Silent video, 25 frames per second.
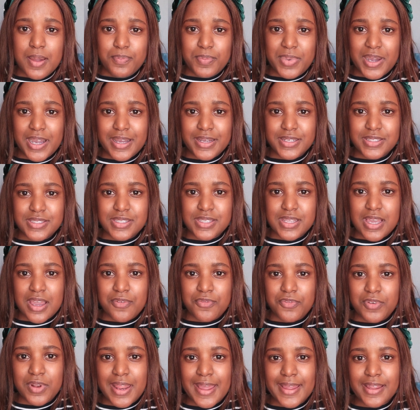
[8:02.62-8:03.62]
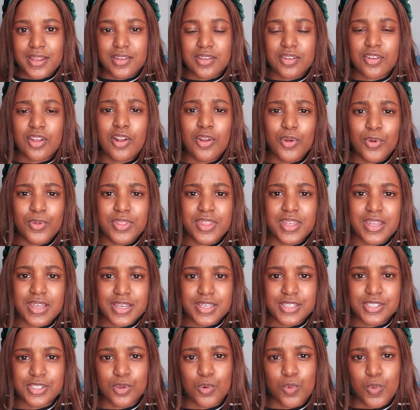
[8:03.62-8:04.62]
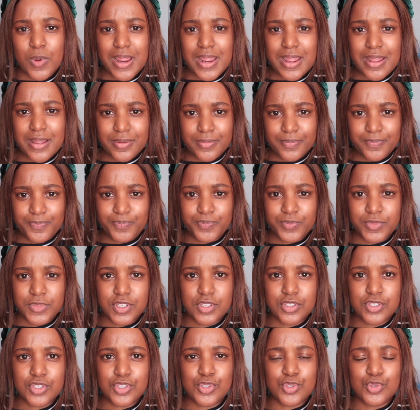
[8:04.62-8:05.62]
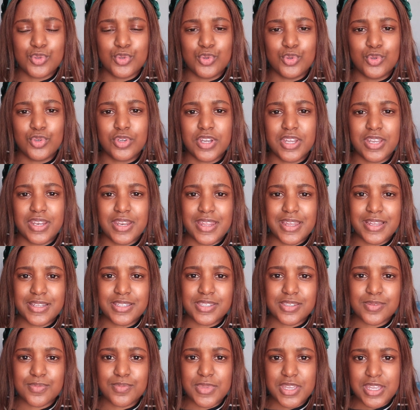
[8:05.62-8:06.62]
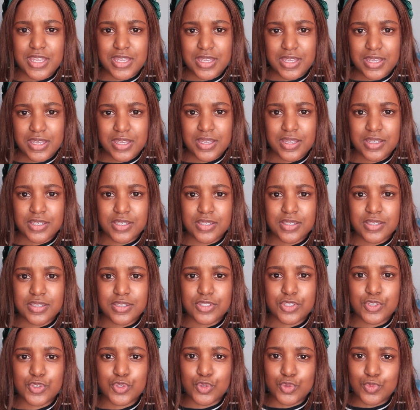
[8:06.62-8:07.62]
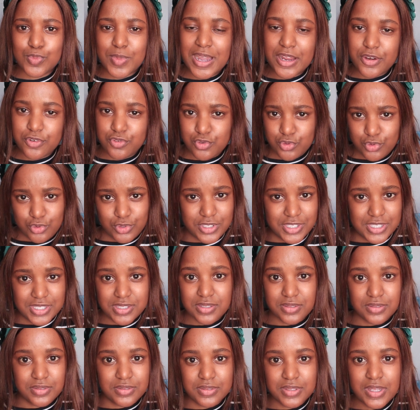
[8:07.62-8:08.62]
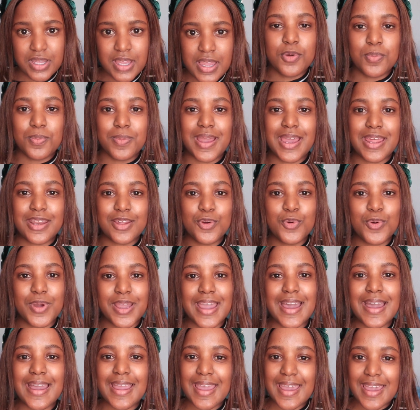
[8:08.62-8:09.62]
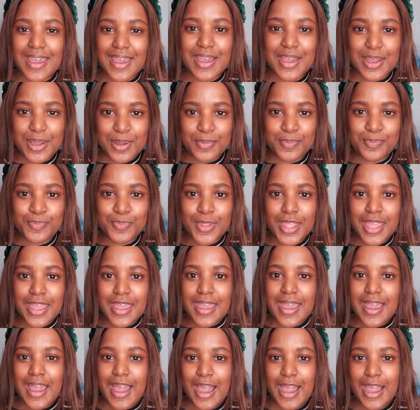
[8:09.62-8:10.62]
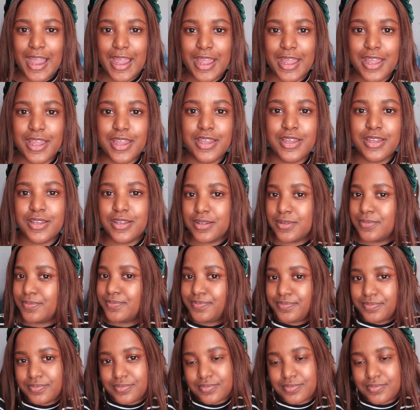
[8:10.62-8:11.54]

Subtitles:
But I feel like clothing is a way to connect me to my roots still. No matter where I am, I